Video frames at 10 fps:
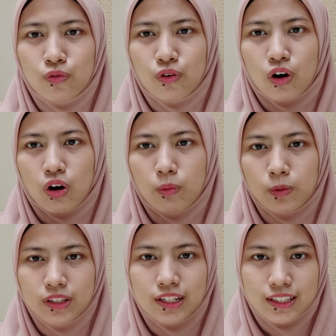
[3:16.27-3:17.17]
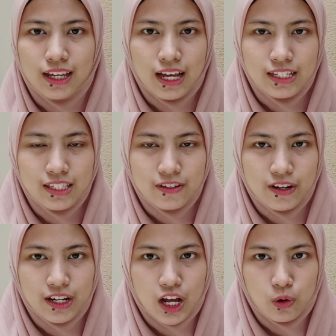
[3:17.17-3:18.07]
For opportunity and
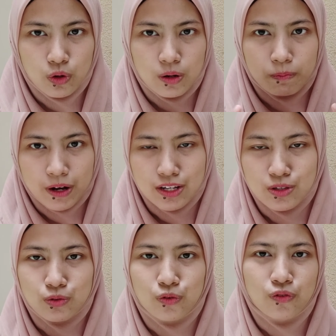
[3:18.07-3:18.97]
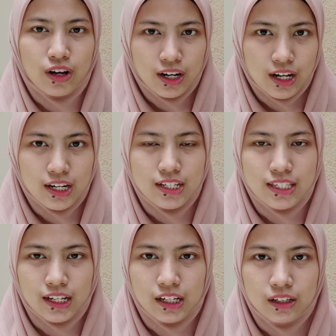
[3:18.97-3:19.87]
threat, I will pass to
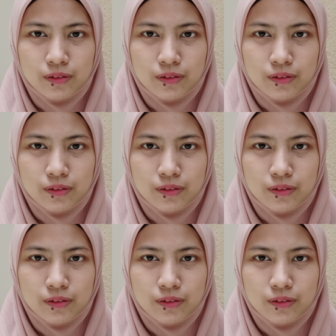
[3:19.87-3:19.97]
Faraharisa.